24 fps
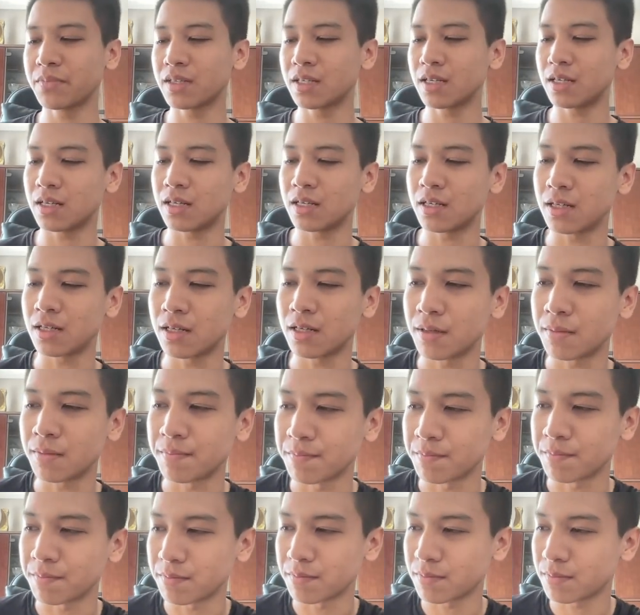
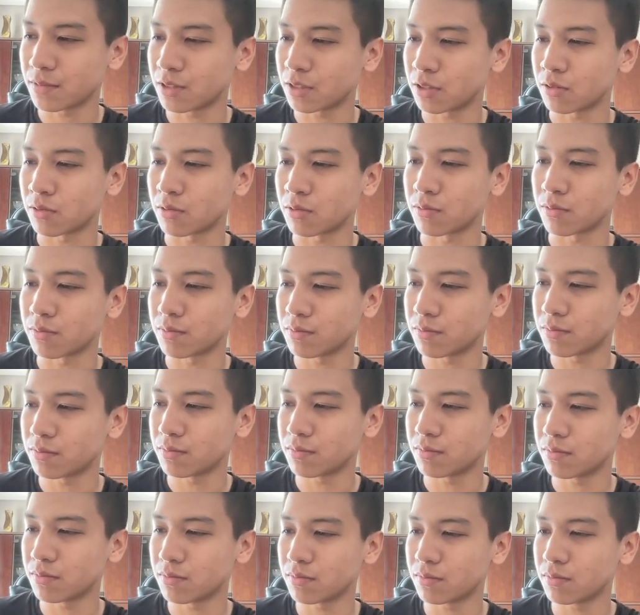um, you know,
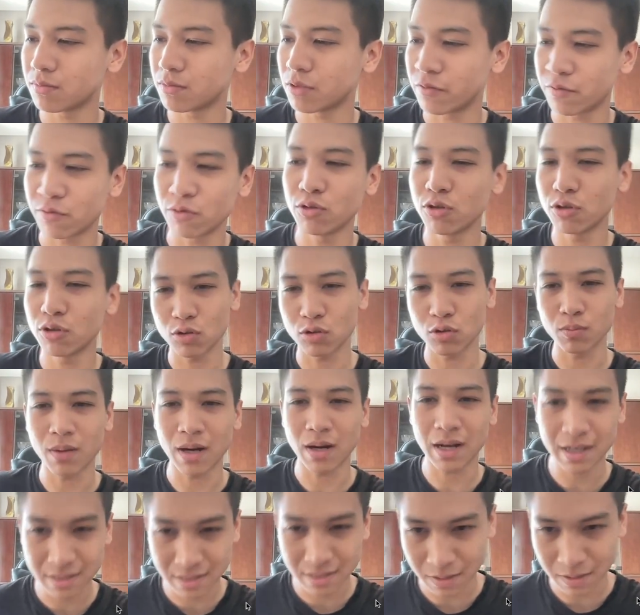if you need to
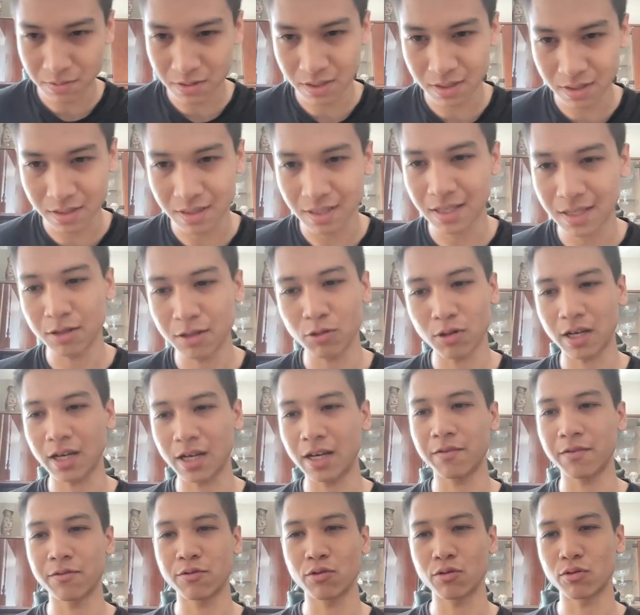buy something, then you
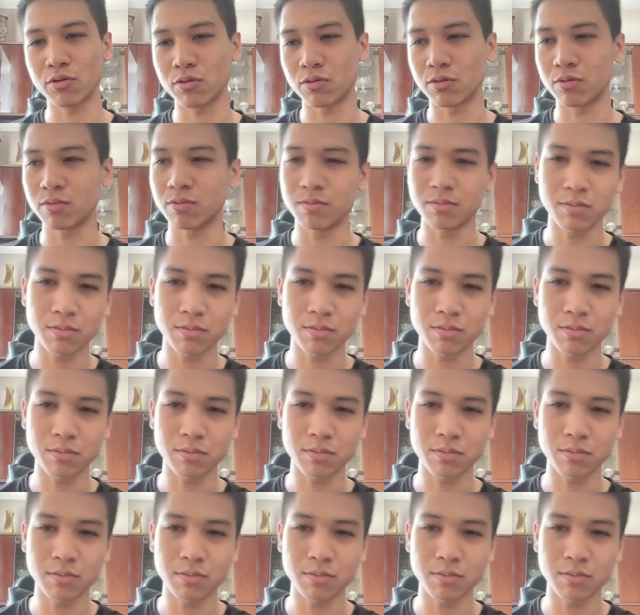have to